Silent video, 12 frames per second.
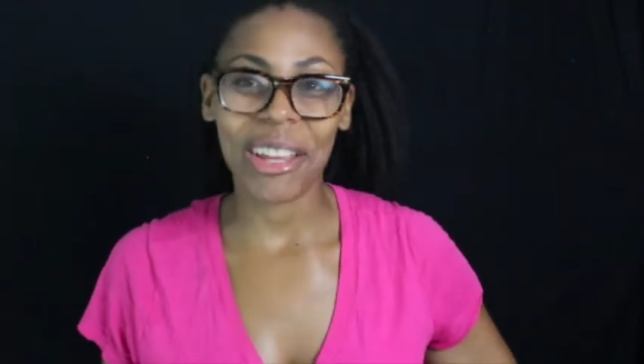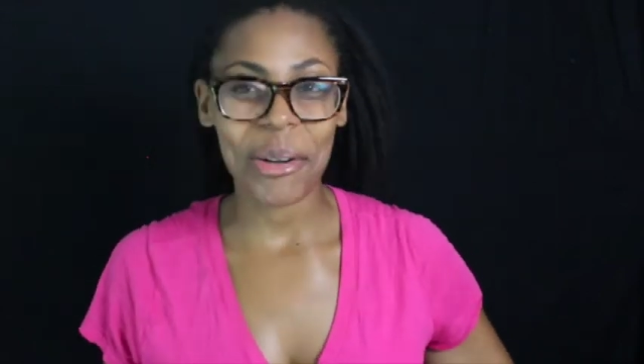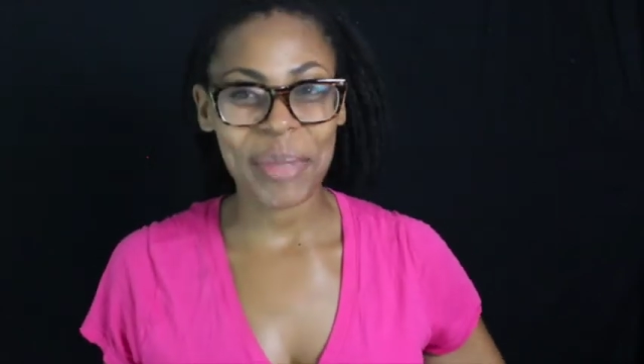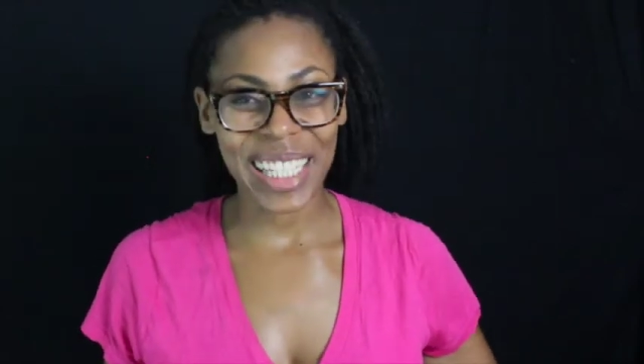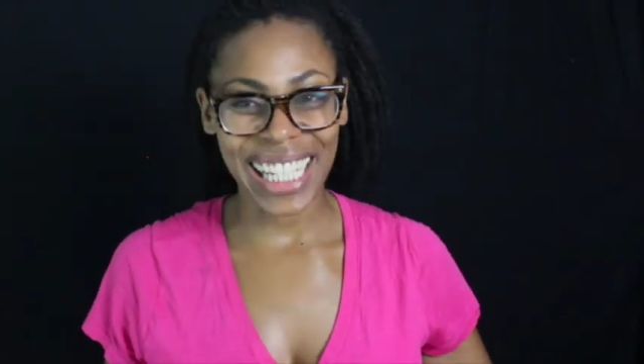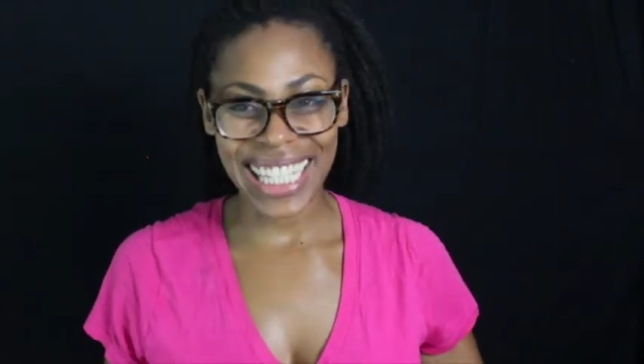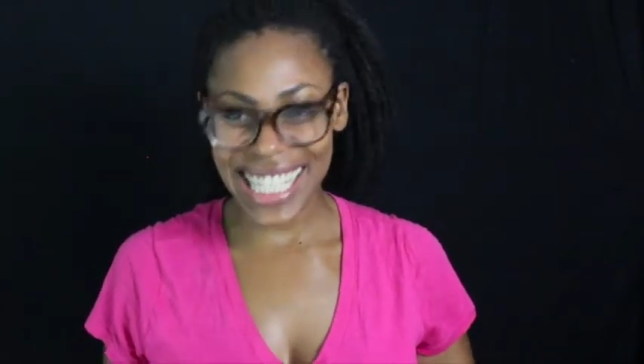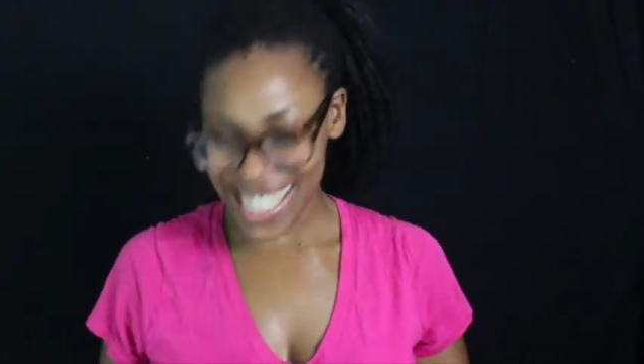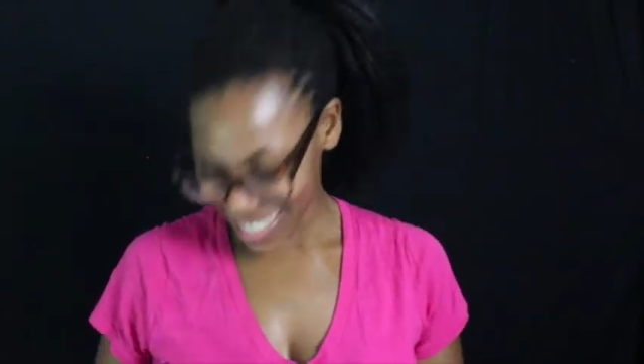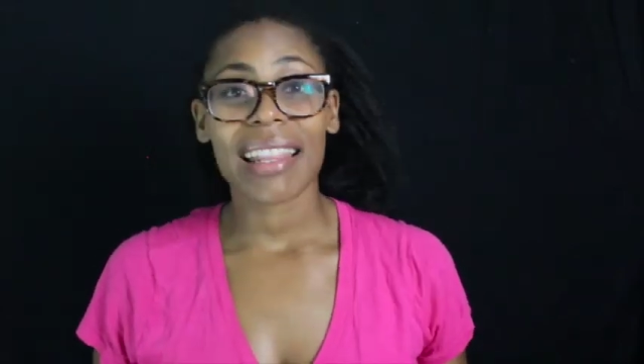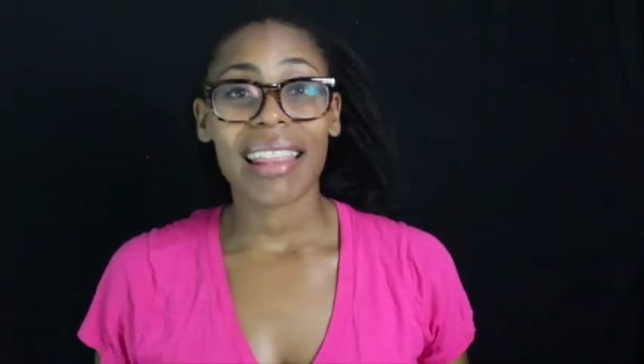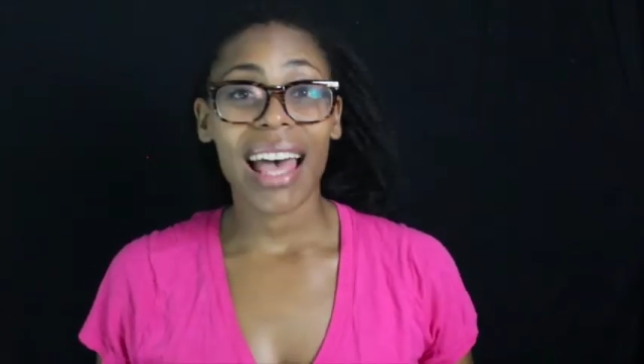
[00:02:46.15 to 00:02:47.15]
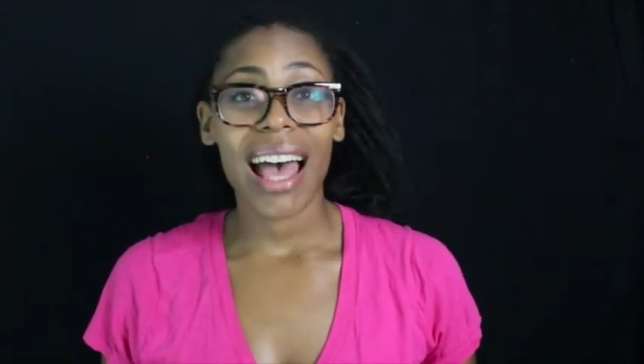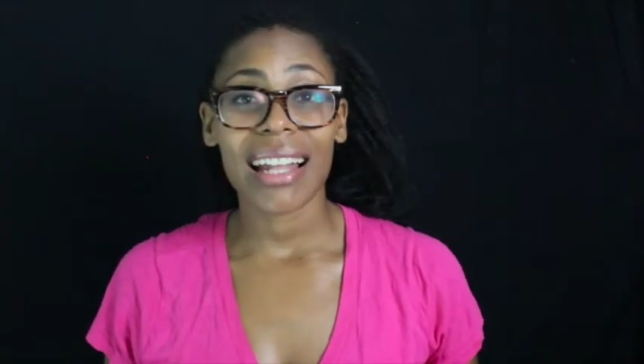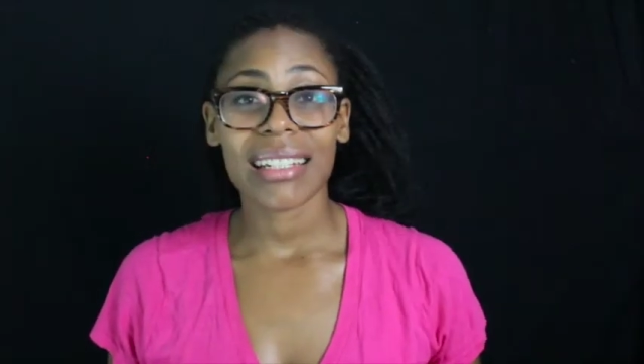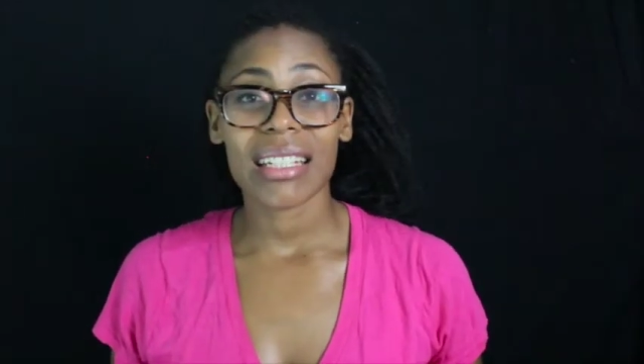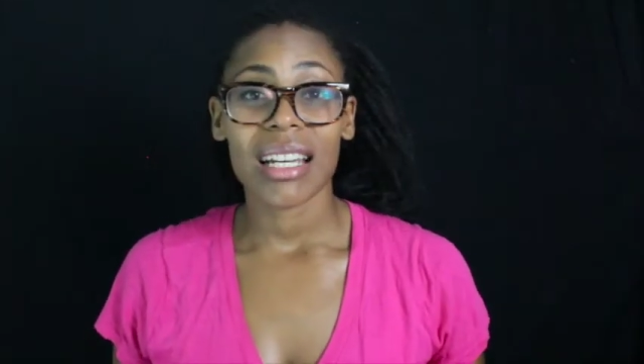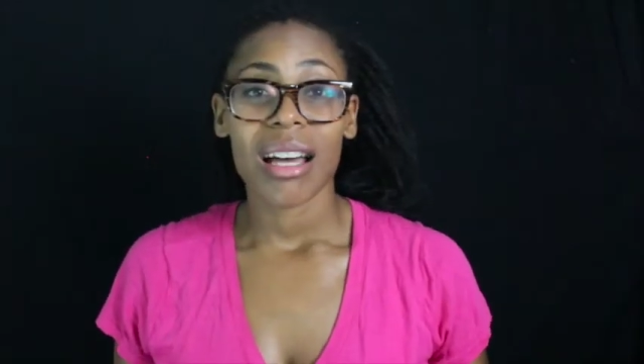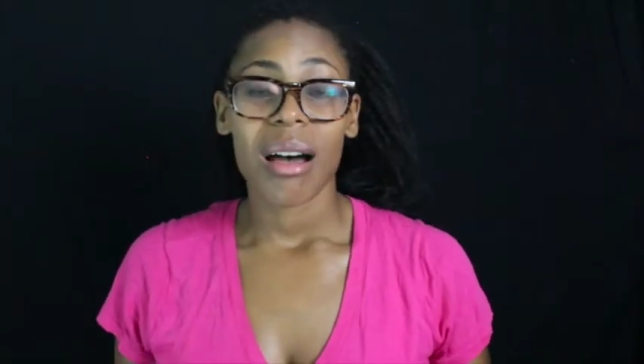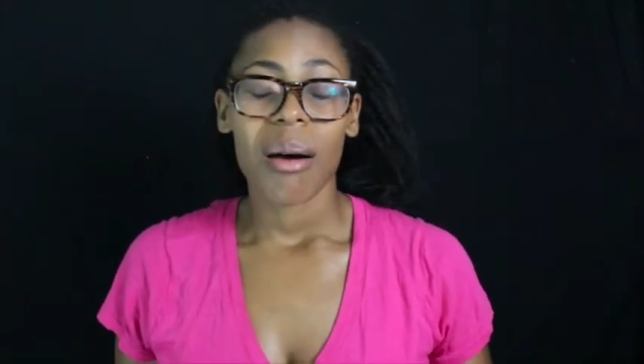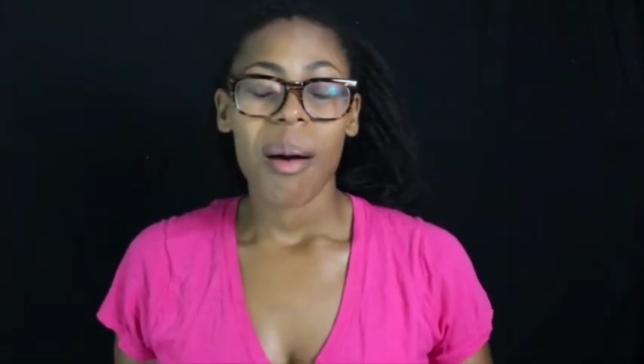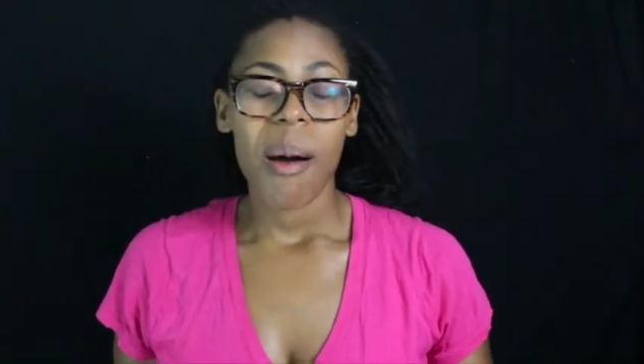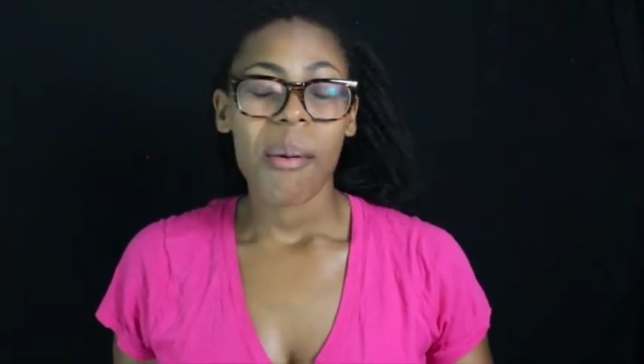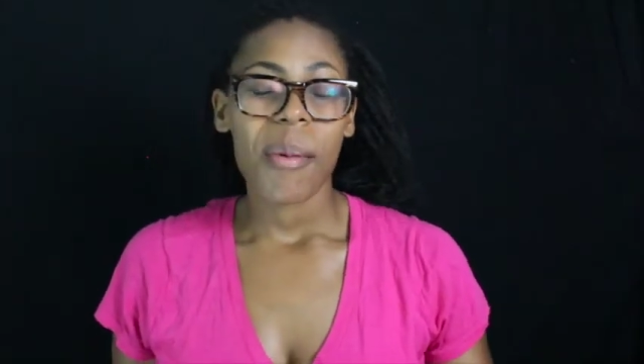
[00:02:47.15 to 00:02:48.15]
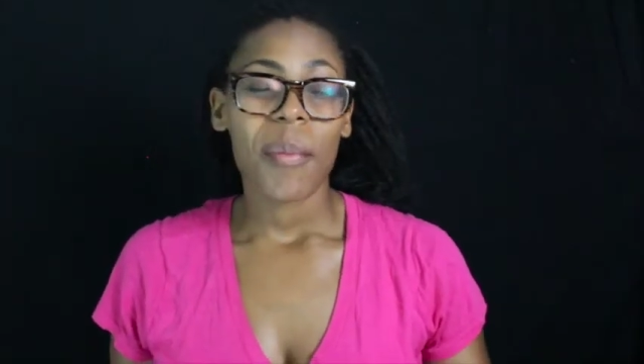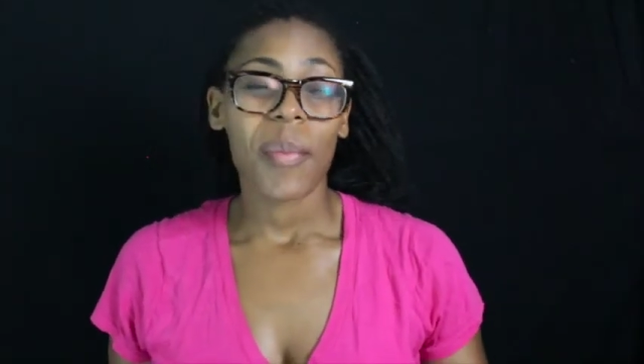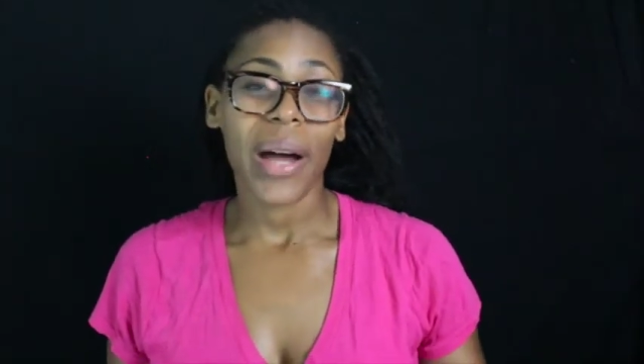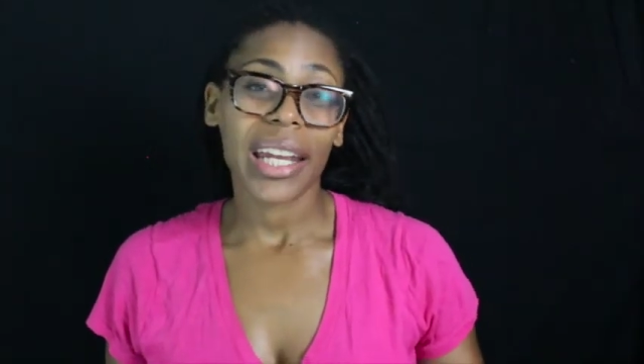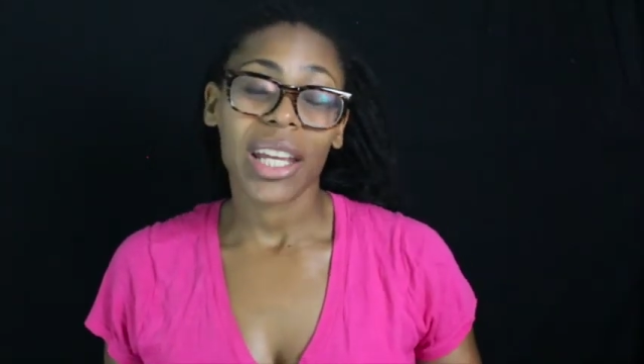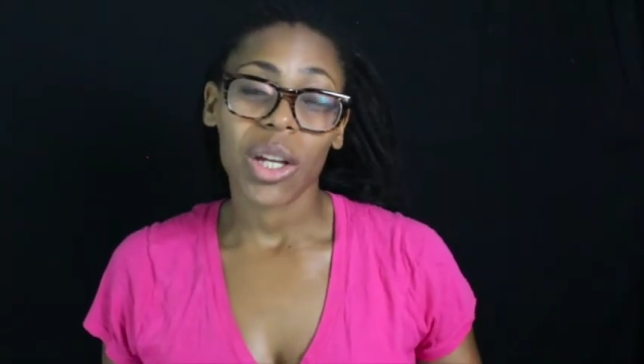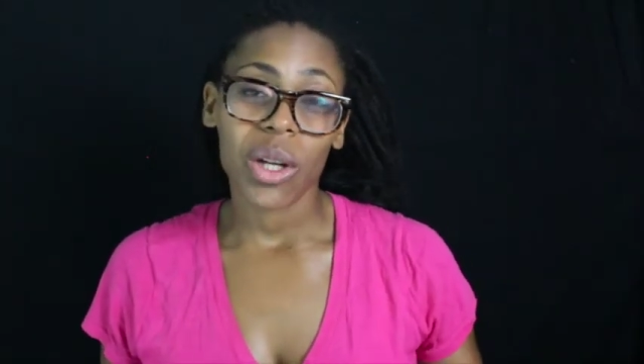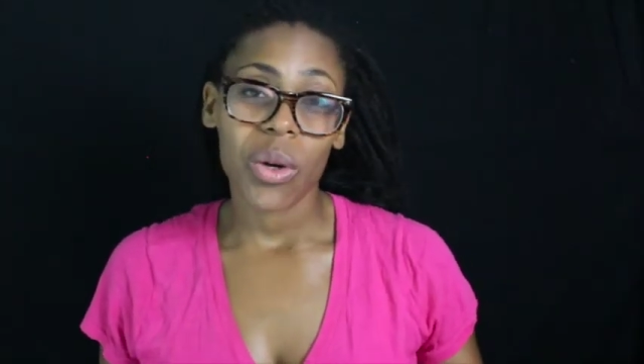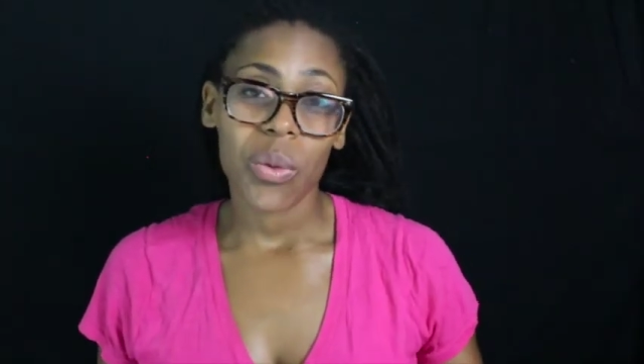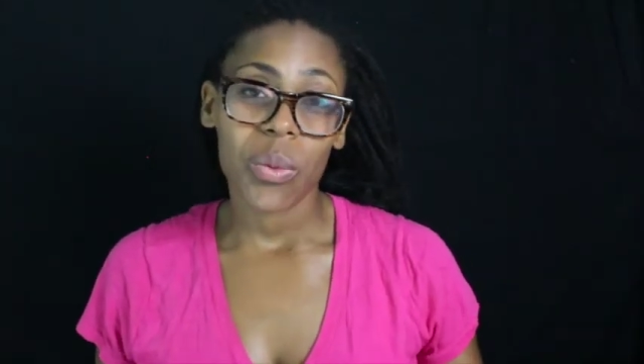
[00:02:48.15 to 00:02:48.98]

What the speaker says: That would be nice. And that money